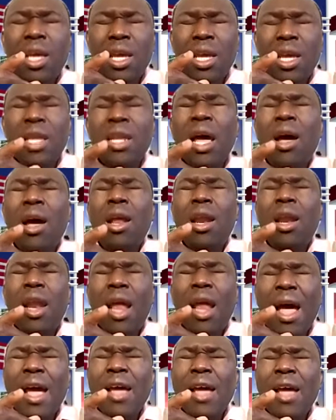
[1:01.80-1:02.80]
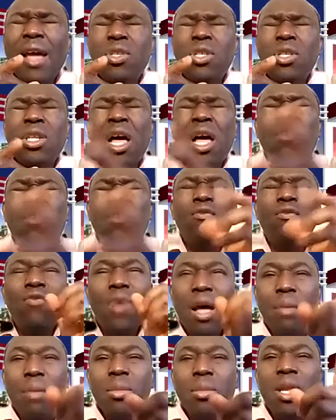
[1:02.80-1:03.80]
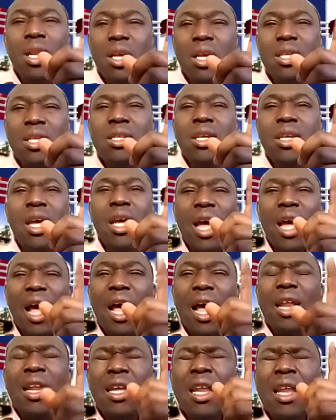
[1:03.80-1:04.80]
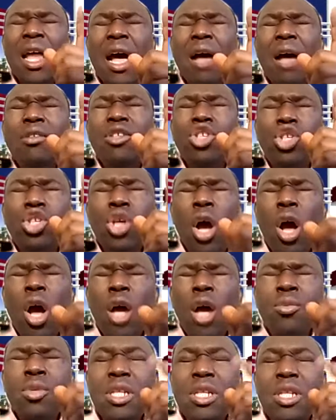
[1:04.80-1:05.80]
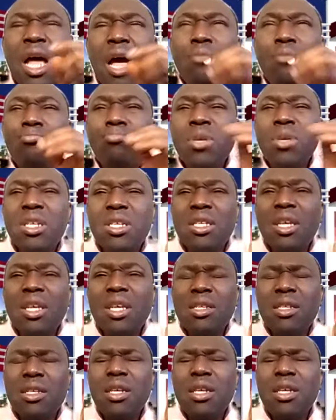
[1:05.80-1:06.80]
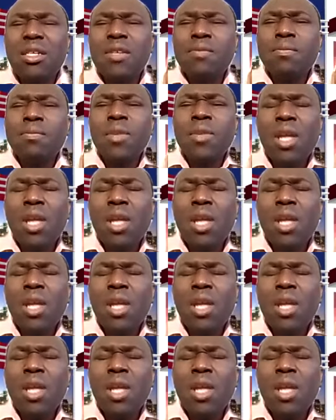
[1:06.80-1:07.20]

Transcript: in our lives, in our families, and in our jobs, in our businesses,